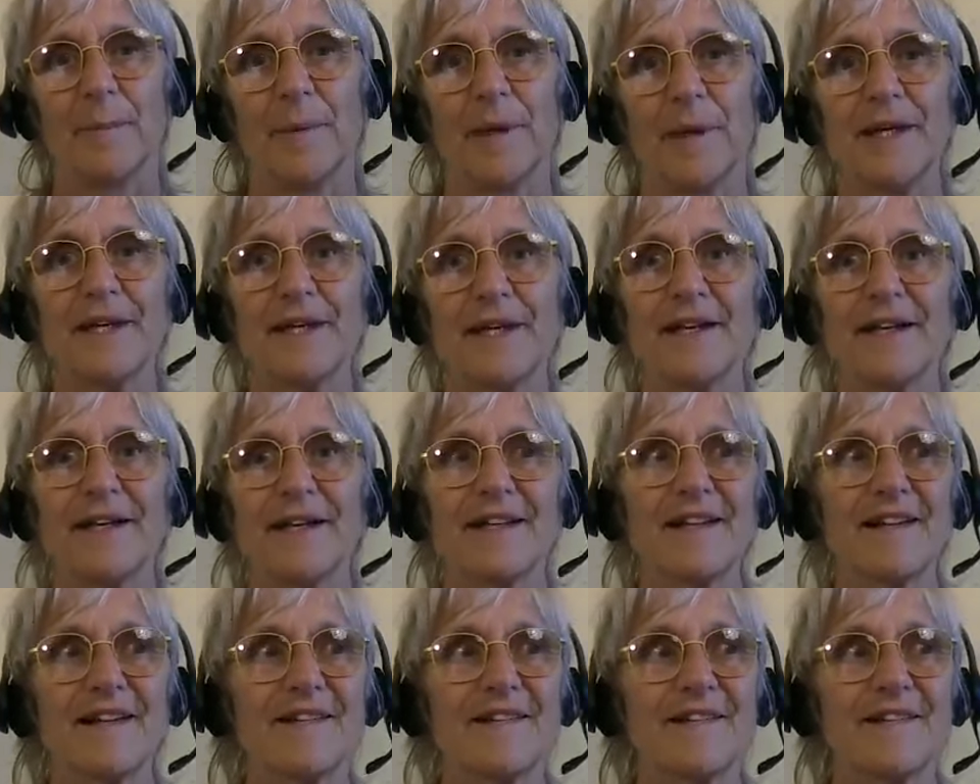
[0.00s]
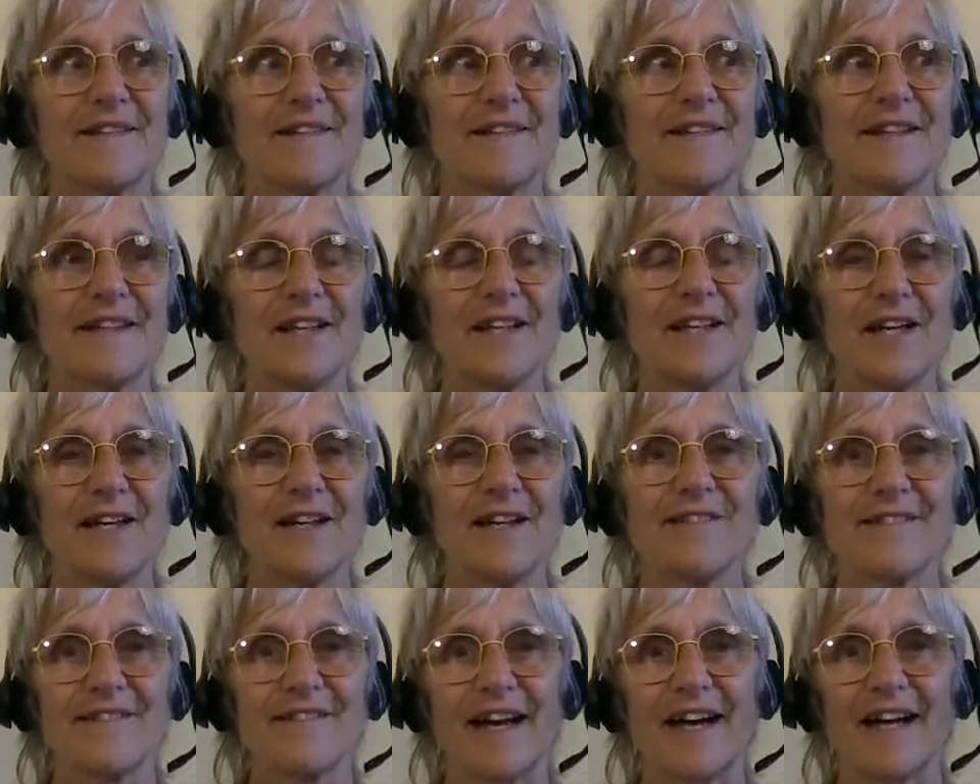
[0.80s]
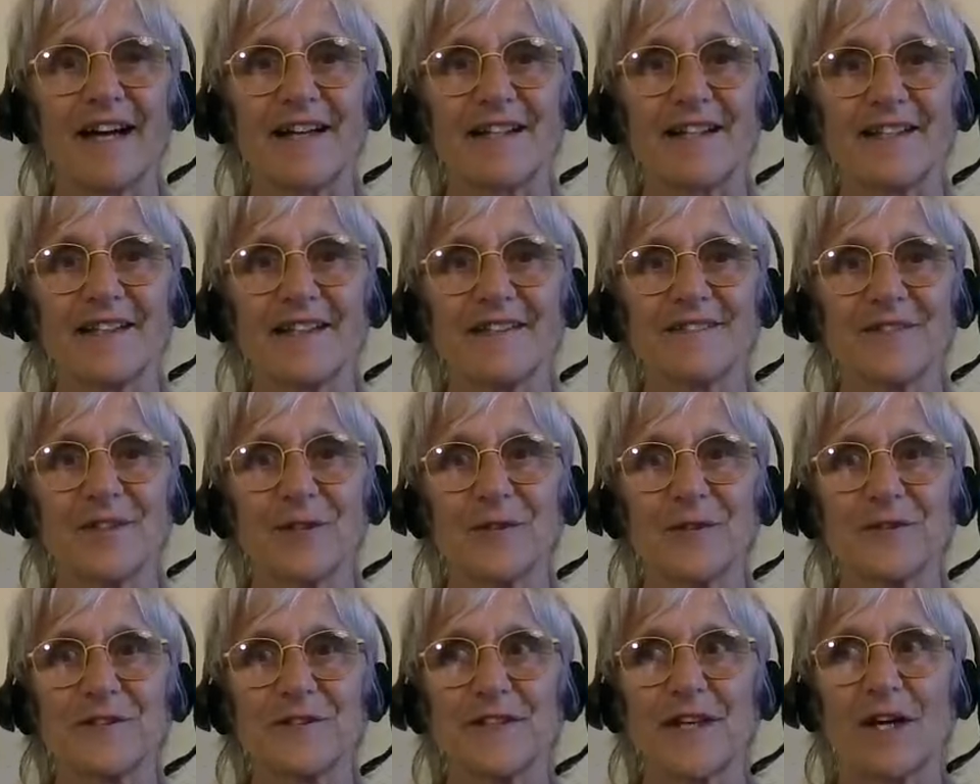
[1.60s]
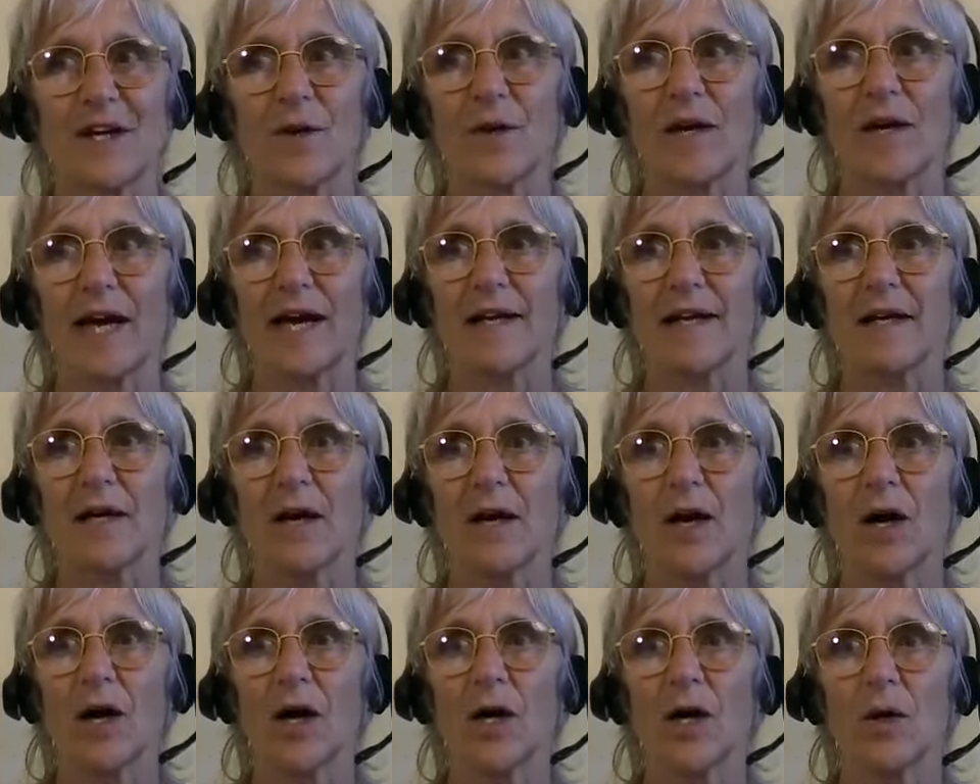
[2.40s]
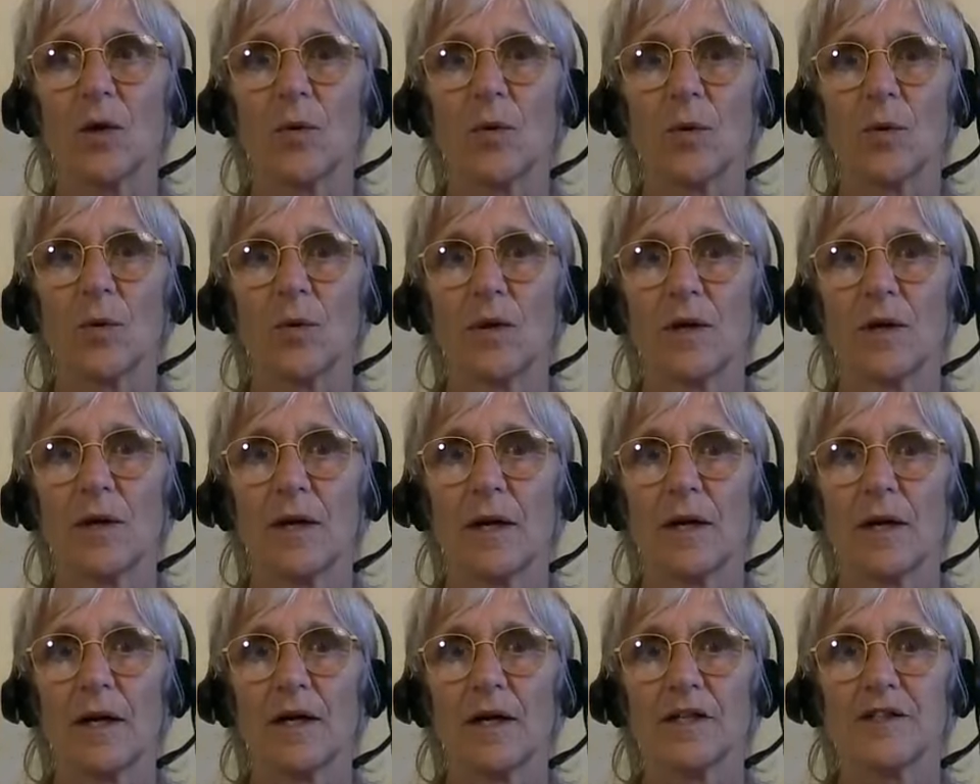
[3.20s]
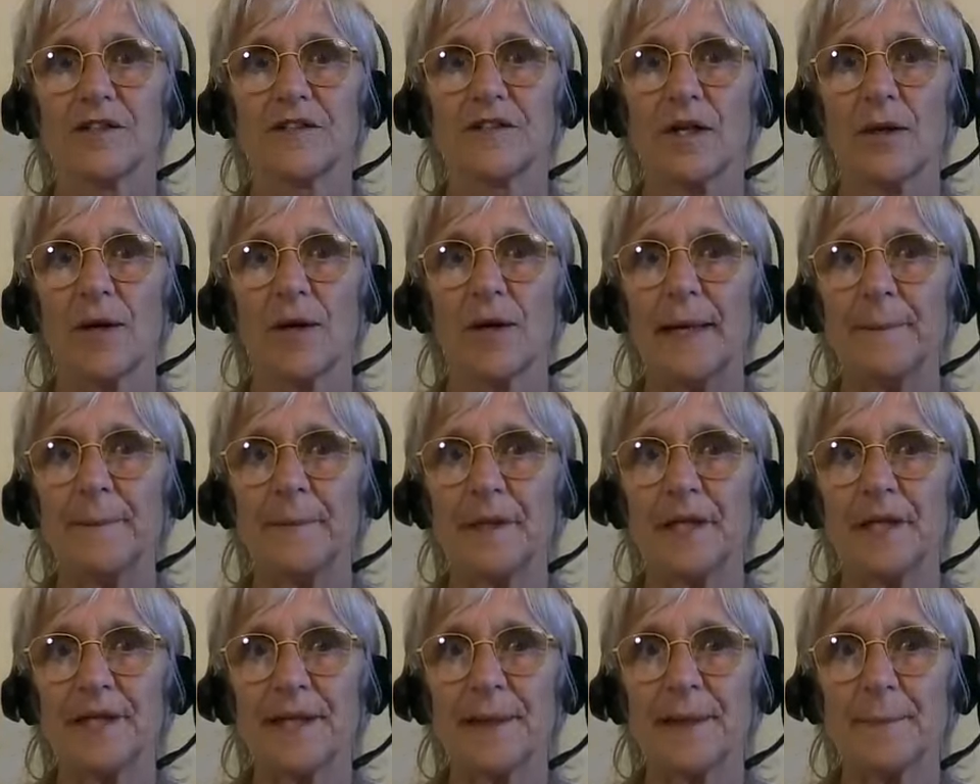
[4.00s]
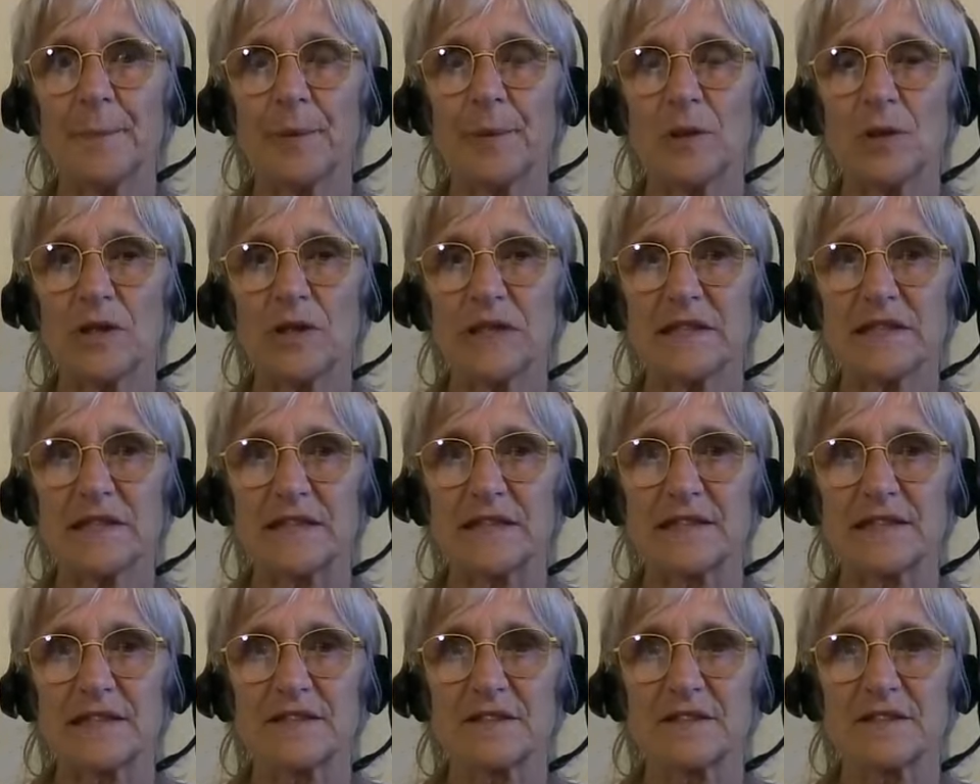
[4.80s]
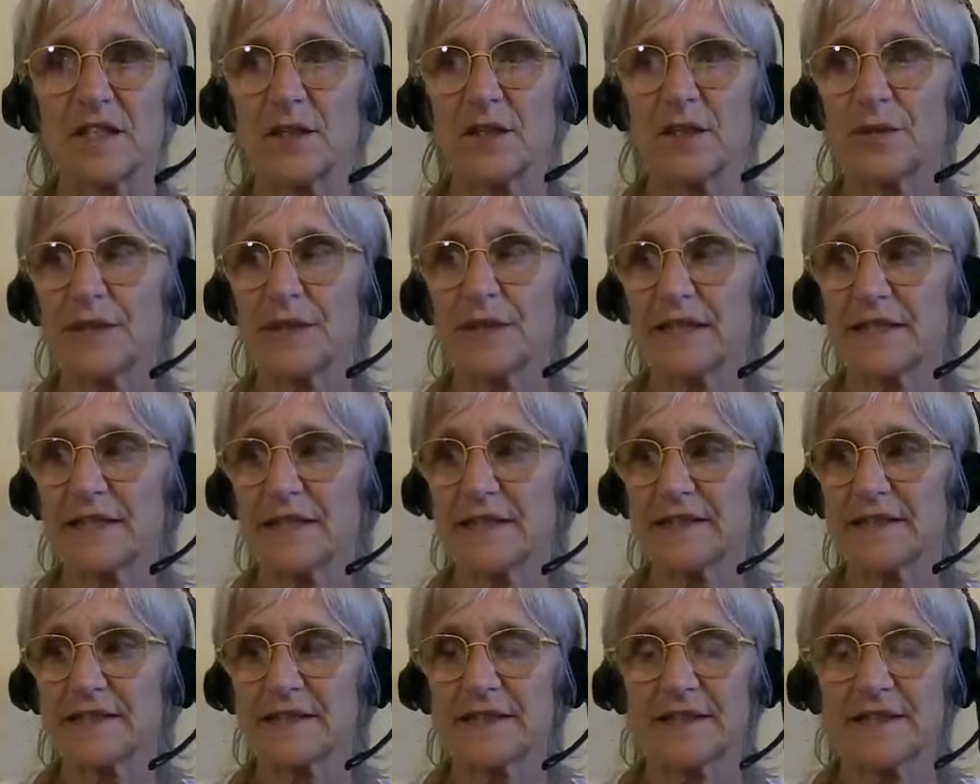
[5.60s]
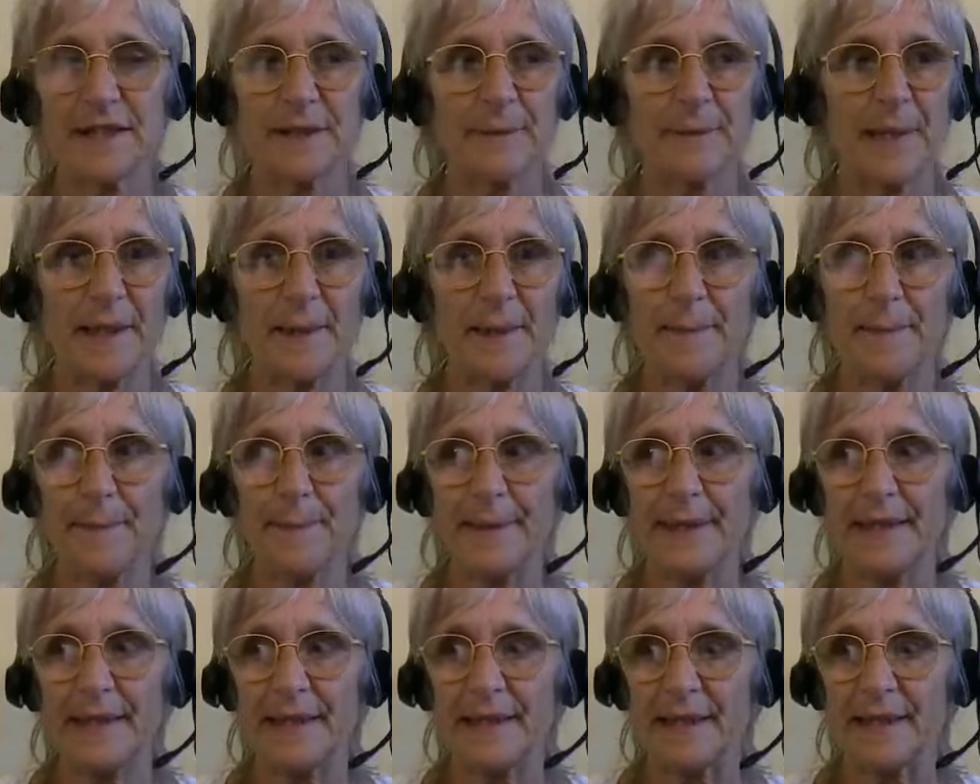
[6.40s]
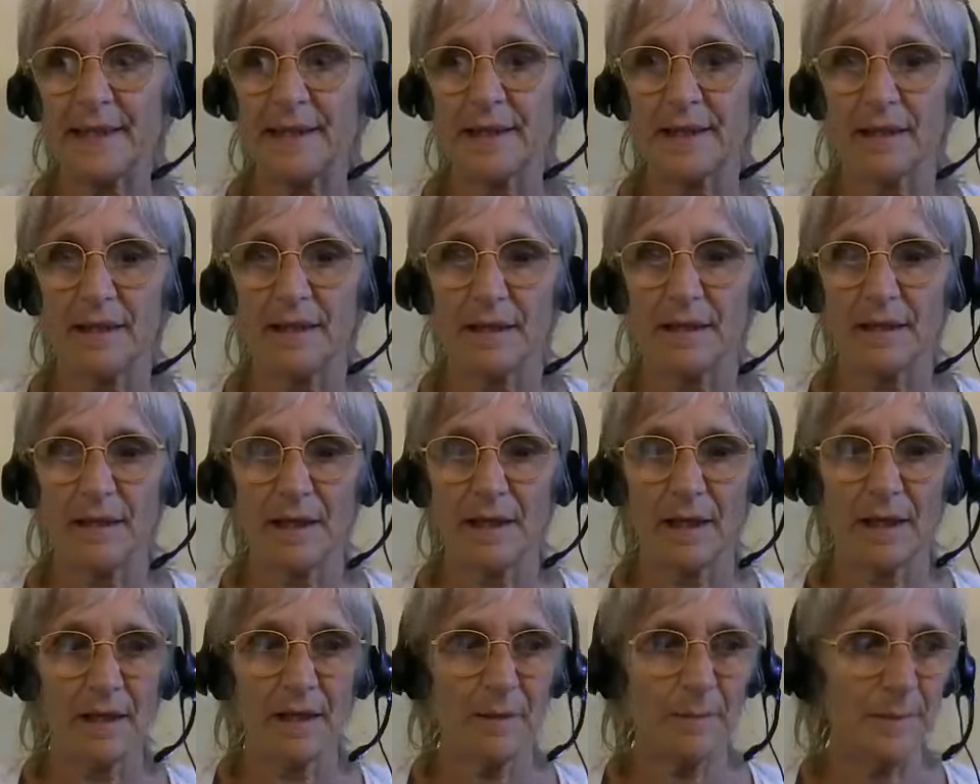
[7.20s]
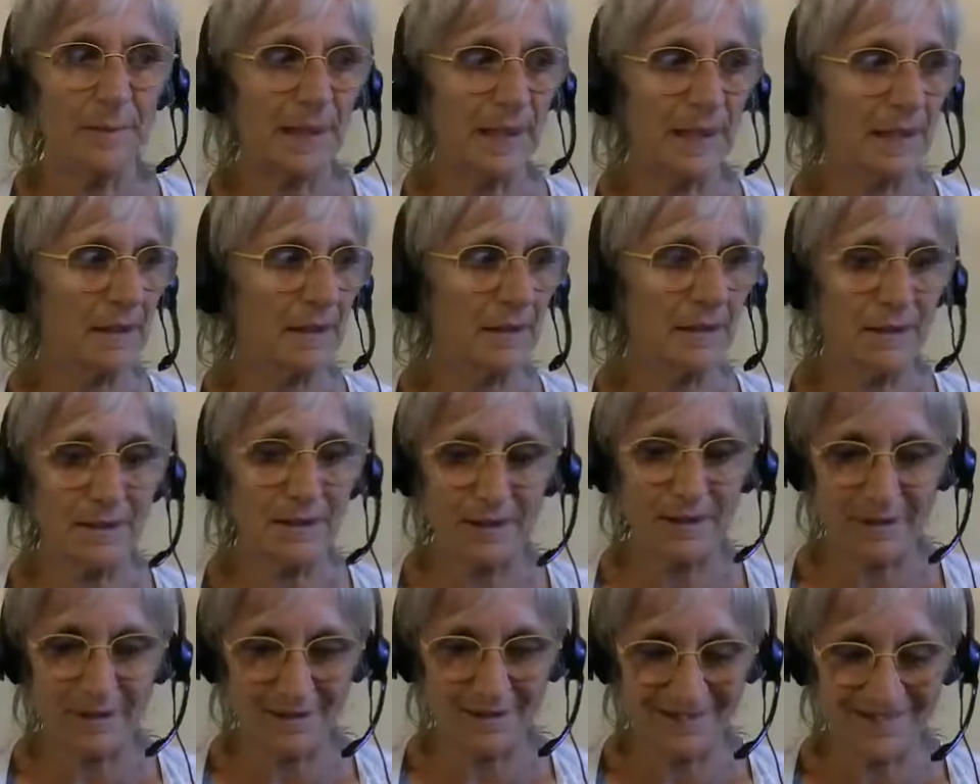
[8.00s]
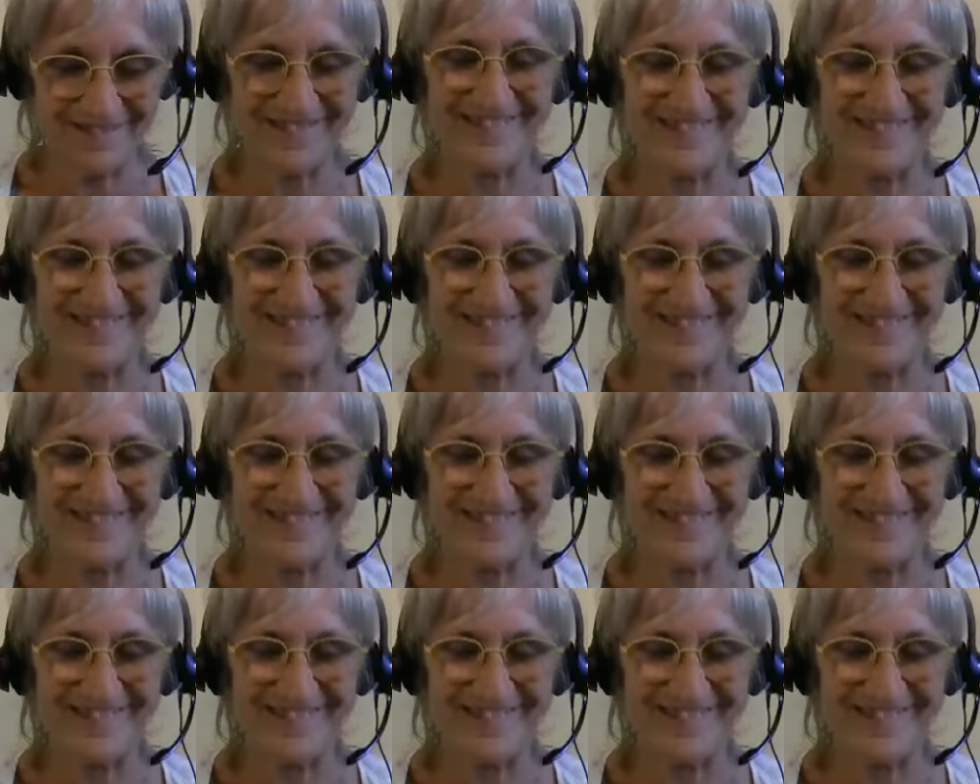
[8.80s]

But this, the other side is also like, oh, so I'm not important. Oh, it's not about me. Oh my God.